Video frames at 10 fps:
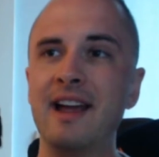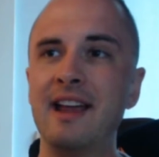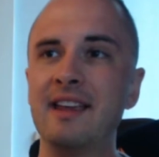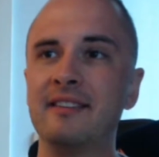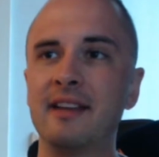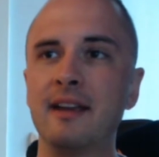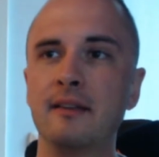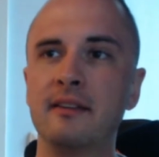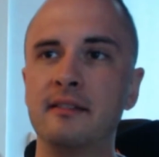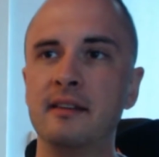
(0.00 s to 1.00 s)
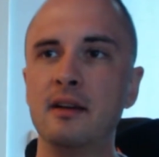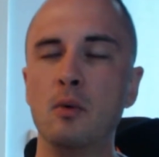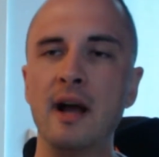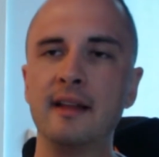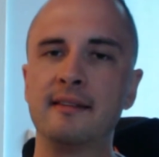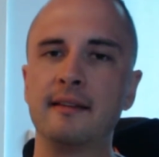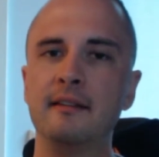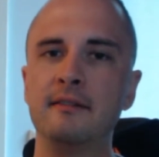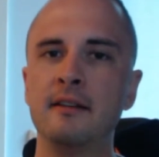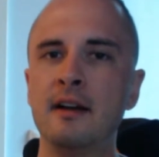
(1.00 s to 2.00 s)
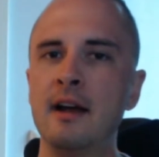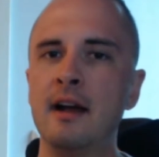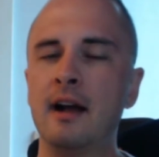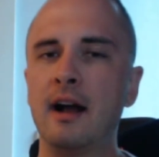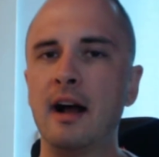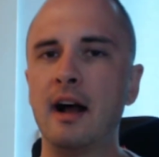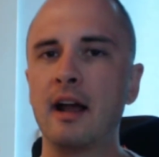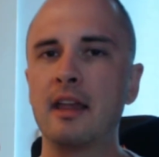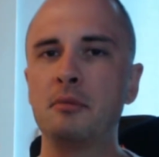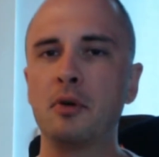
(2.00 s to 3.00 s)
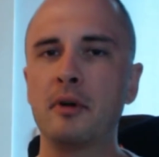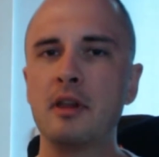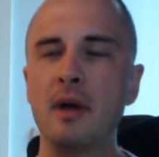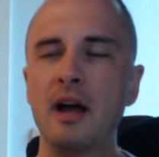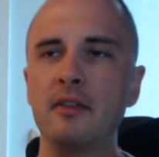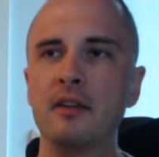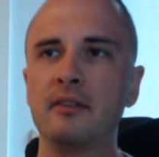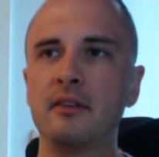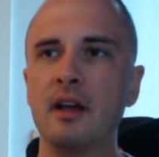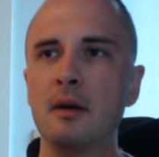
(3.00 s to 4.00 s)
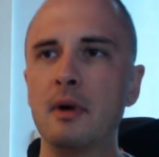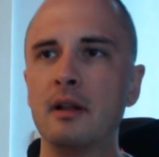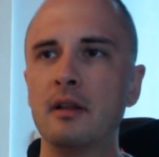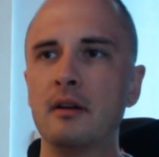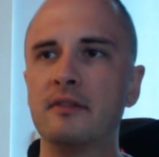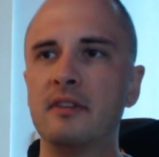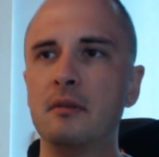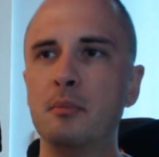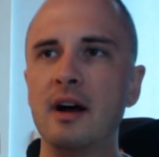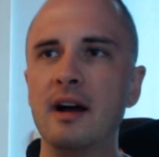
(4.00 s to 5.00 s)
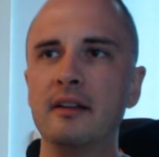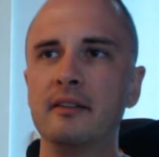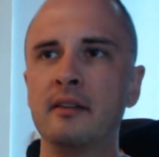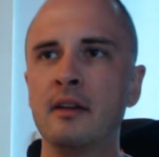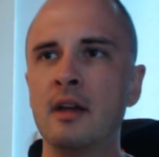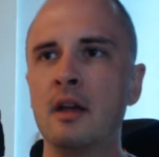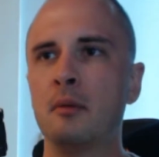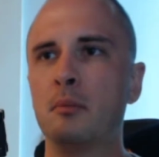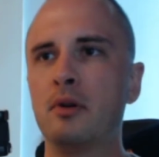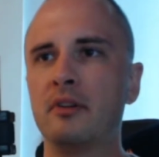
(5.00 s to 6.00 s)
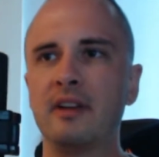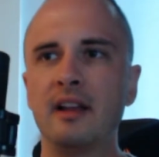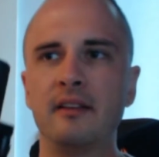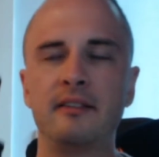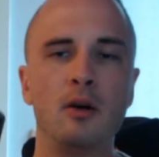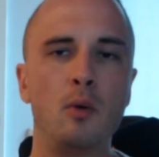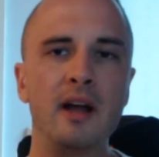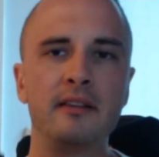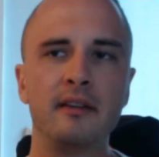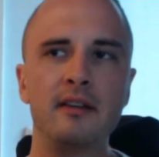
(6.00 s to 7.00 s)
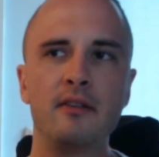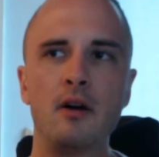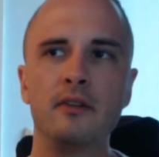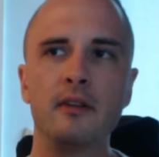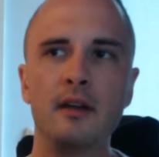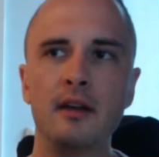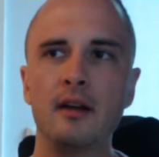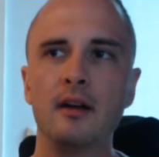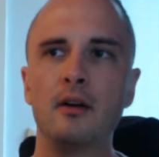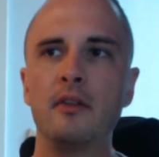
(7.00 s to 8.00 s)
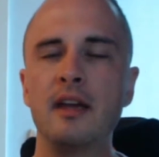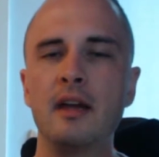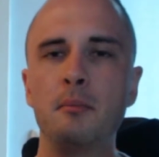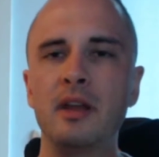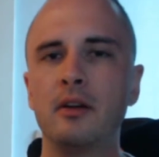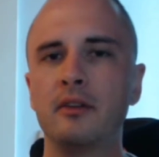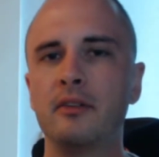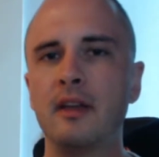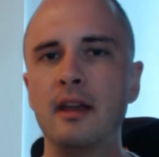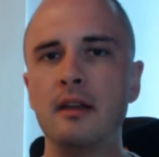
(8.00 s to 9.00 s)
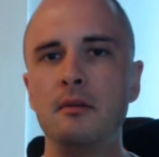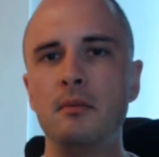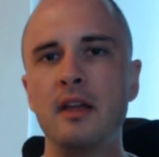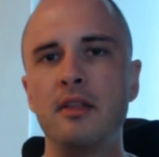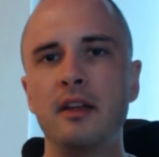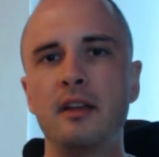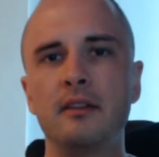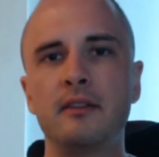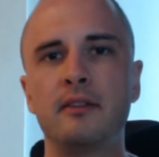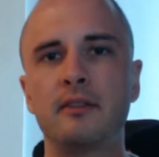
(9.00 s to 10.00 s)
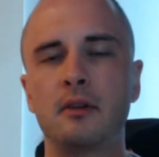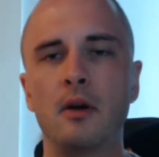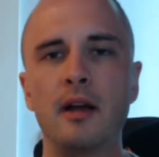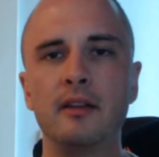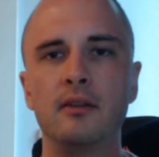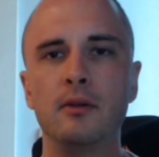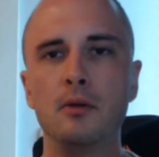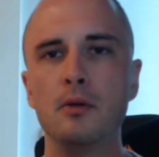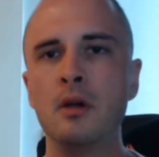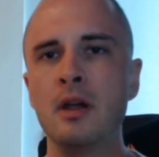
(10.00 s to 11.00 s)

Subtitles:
a stainless steel weight sleeve. I keep talking about this. A lot of tib bars put a stainless steel weight sleeve on there because they think it's going to